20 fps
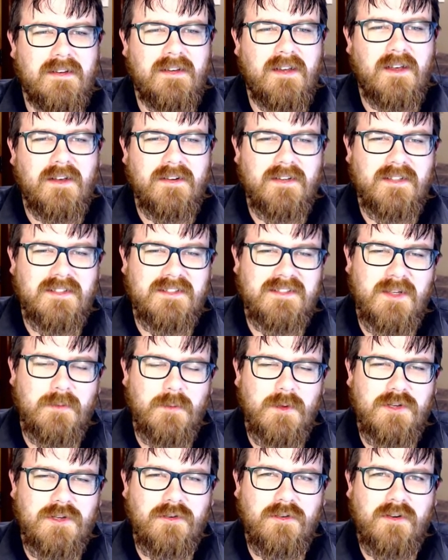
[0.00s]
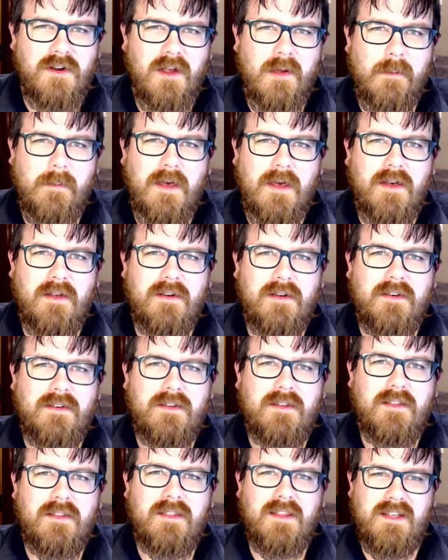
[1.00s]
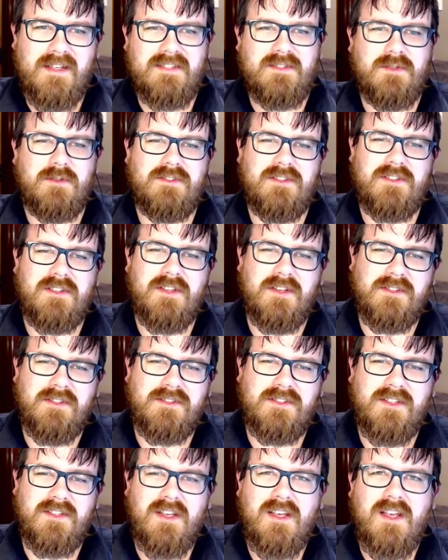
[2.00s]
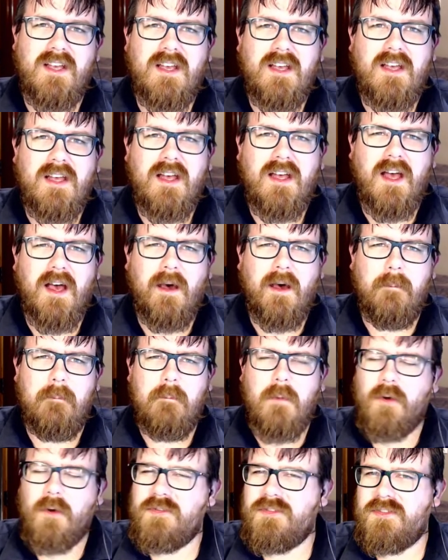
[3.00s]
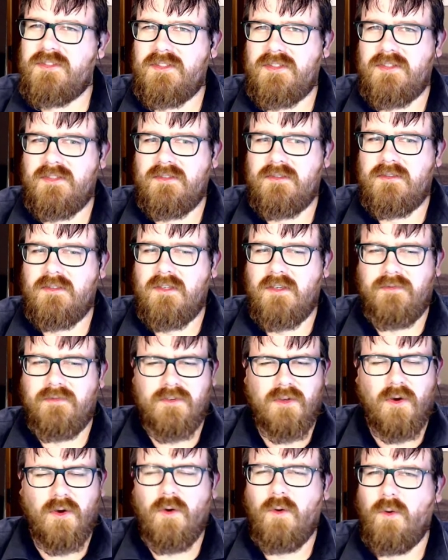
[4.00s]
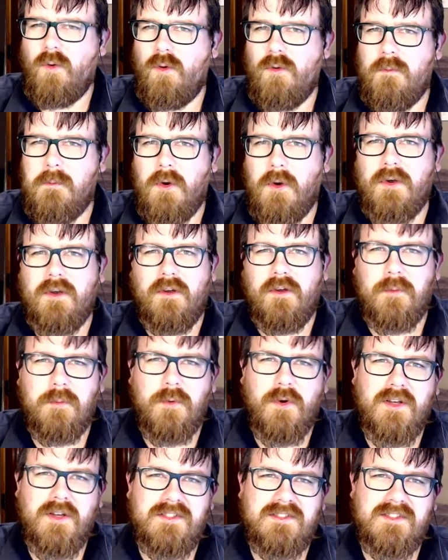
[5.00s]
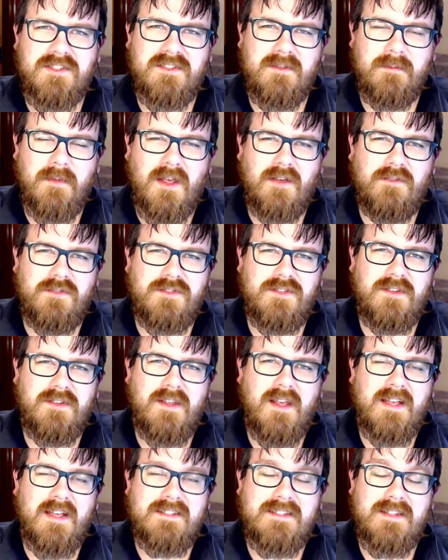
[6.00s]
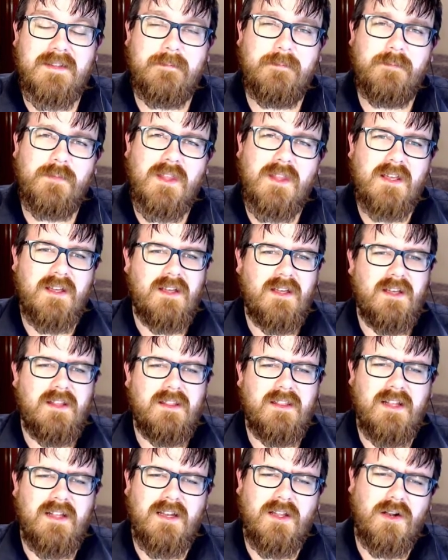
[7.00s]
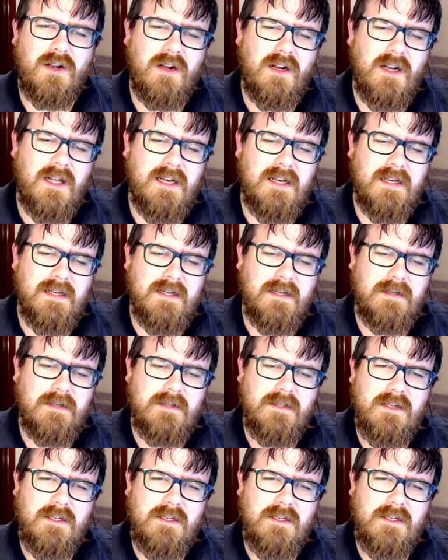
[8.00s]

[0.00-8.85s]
no, instead we're talking about these sorts of toast. Uh, most, if not all, modern operating system has has them. They're little uh,